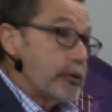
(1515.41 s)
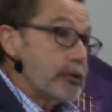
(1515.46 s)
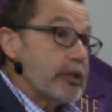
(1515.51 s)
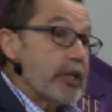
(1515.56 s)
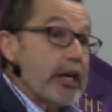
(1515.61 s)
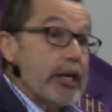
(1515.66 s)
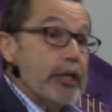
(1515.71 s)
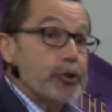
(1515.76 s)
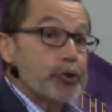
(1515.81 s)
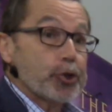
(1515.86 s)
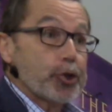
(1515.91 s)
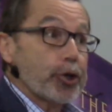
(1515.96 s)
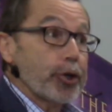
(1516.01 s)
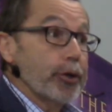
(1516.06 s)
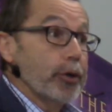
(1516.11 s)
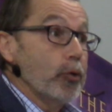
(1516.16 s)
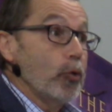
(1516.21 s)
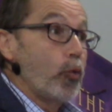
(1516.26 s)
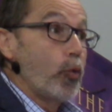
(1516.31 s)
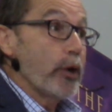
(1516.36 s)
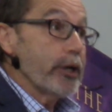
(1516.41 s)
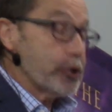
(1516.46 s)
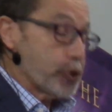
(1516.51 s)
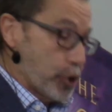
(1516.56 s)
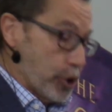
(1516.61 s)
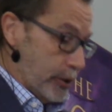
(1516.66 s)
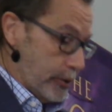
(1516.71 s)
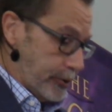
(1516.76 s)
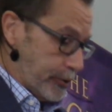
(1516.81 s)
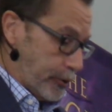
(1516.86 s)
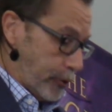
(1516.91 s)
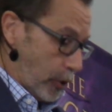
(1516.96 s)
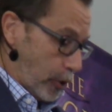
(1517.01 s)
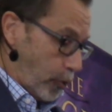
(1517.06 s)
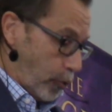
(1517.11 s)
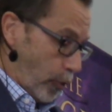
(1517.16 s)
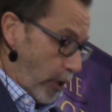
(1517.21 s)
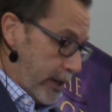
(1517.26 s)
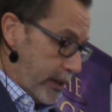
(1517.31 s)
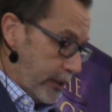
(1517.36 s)
Teacher, which is the
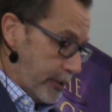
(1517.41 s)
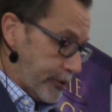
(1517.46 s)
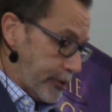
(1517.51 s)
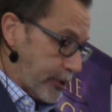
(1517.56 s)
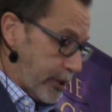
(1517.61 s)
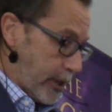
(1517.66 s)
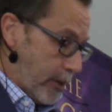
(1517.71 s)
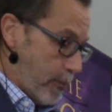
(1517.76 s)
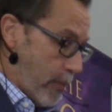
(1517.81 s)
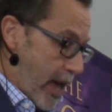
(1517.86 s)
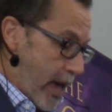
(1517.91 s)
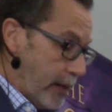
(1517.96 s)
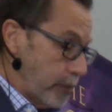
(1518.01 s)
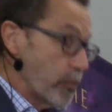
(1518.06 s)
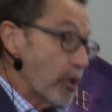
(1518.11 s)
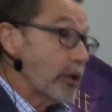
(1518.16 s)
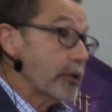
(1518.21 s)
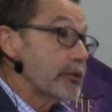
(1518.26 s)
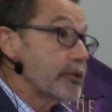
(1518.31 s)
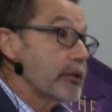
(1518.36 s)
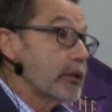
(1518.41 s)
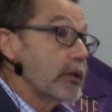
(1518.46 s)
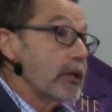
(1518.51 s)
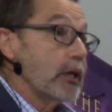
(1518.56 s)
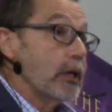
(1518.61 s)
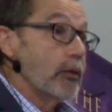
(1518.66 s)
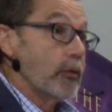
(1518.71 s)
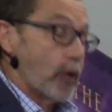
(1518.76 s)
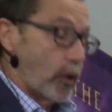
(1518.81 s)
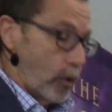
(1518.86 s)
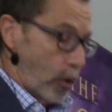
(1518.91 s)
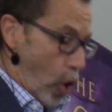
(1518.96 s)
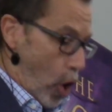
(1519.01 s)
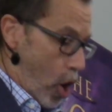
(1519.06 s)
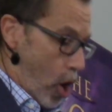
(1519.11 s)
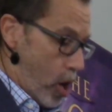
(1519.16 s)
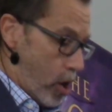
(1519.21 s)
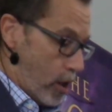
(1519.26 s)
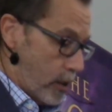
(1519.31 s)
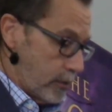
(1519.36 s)
greatest commandment in the
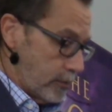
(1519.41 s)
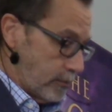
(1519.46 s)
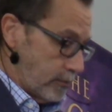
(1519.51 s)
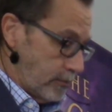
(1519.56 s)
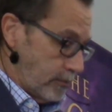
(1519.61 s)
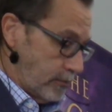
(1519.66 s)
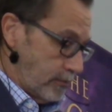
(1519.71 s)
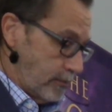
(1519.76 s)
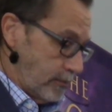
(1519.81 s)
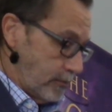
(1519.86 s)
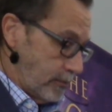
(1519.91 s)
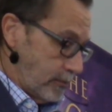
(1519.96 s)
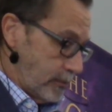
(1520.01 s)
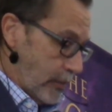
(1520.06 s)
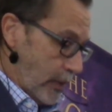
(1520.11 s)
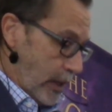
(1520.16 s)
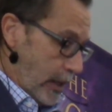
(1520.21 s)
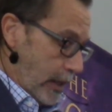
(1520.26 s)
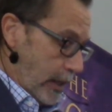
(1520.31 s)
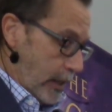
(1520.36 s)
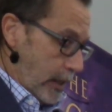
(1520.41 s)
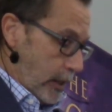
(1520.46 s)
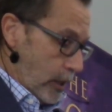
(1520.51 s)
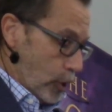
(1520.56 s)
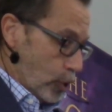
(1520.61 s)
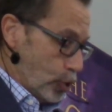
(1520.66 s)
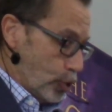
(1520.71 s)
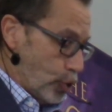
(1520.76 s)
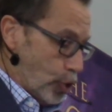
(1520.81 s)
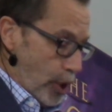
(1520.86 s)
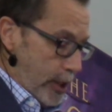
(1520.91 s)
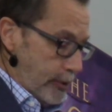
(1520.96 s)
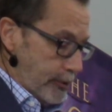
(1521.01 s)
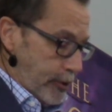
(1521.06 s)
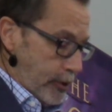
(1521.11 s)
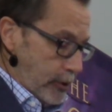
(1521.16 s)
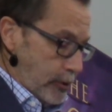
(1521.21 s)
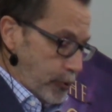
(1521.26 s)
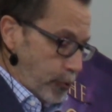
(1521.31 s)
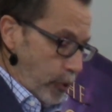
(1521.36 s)
law?
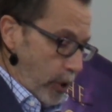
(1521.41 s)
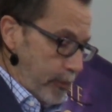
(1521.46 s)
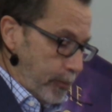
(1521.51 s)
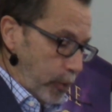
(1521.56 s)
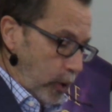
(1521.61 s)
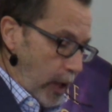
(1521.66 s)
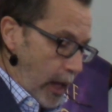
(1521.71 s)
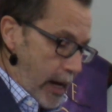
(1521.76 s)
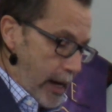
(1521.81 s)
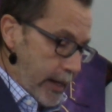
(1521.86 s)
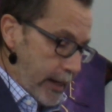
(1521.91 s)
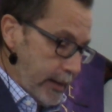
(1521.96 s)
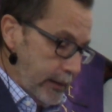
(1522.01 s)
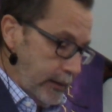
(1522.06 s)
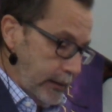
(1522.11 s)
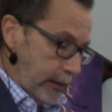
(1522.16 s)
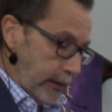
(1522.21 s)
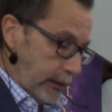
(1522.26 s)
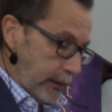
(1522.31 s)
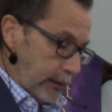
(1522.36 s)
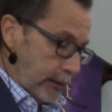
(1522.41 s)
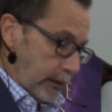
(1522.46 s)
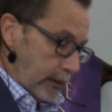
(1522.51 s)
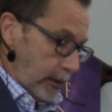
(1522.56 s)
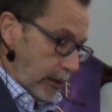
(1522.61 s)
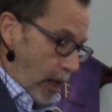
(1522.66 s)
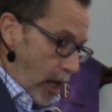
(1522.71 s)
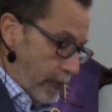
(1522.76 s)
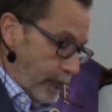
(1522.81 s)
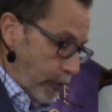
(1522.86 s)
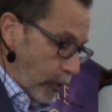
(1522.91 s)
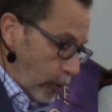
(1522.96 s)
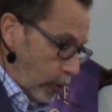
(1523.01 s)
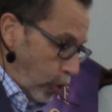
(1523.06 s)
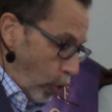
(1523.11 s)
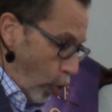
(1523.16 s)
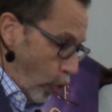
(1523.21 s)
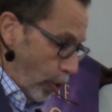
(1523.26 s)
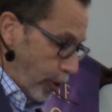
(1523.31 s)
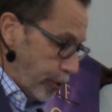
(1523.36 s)
Jesus replied, Love the
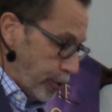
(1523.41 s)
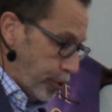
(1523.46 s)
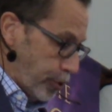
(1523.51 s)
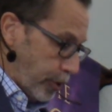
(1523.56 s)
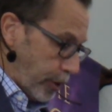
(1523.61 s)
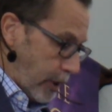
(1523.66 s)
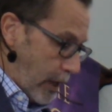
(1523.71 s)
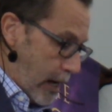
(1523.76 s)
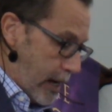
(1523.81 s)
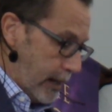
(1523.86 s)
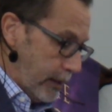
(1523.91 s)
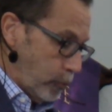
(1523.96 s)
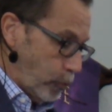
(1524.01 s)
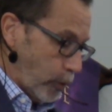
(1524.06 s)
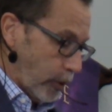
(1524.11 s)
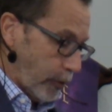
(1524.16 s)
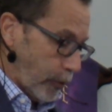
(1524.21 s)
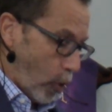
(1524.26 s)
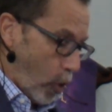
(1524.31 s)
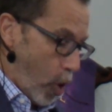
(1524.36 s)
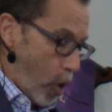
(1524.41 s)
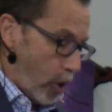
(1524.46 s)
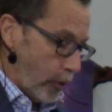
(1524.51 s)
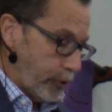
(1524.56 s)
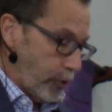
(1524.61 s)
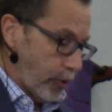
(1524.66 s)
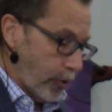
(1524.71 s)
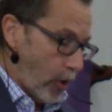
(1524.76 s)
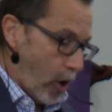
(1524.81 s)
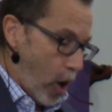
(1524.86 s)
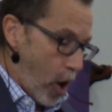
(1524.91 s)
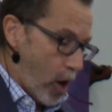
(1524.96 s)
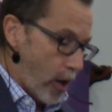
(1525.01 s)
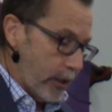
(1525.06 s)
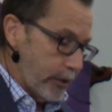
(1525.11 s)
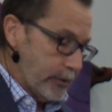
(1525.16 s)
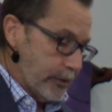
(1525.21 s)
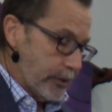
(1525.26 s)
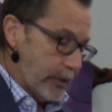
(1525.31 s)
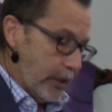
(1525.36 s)
Lord your God with all your
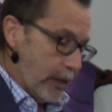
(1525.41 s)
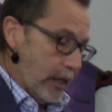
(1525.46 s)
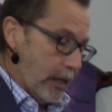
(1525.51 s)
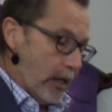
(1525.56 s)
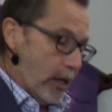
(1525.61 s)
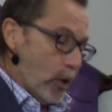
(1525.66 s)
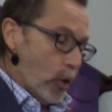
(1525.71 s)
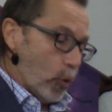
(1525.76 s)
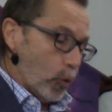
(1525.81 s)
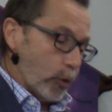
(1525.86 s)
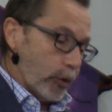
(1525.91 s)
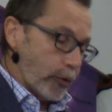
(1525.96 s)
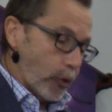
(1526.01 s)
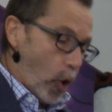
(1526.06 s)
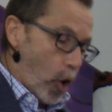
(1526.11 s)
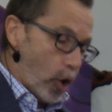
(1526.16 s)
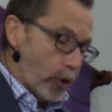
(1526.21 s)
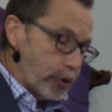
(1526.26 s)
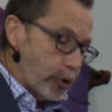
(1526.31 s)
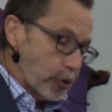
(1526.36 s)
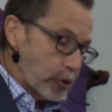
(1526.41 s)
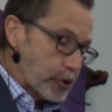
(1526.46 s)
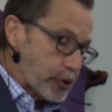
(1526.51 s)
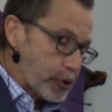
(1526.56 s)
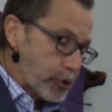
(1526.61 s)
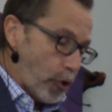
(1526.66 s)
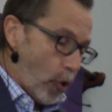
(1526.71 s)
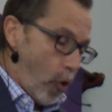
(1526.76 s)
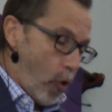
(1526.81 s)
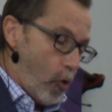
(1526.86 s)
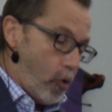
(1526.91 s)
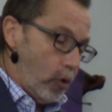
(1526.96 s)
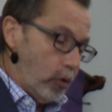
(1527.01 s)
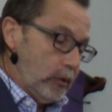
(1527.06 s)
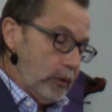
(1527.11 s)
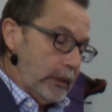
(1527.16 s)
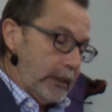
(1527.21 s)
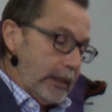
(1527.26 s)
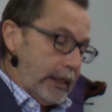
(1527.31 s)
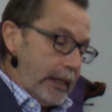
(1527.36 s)
heart, with all your
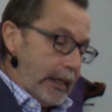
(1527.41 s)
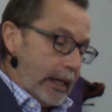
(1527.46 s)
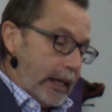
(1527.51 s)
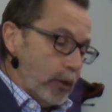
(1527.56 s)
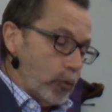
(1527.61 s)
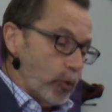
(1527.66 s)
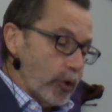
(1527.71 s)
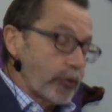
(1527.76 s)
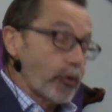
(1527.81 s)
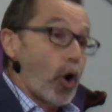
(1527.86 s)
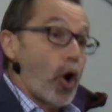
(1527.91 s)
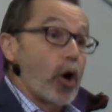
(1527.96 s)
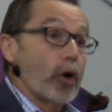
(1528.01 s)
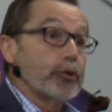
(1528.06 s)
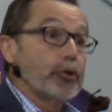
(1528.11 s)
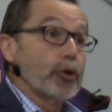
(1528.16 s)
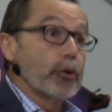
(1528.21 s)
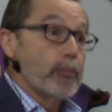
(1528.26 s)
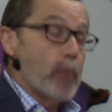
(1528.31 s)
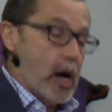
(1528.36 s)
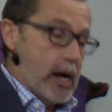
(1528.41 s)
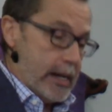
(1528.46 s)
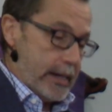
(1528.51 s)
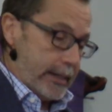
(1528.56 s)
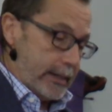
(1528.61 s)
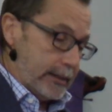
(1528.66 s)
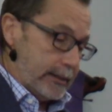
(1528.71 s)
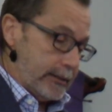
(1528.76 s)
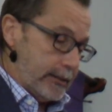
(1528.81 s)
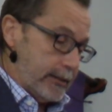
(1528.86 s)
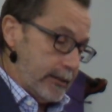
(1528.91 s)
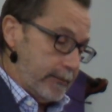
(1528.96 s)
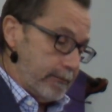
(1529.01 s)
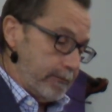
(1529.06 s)
soul, and with all your mind.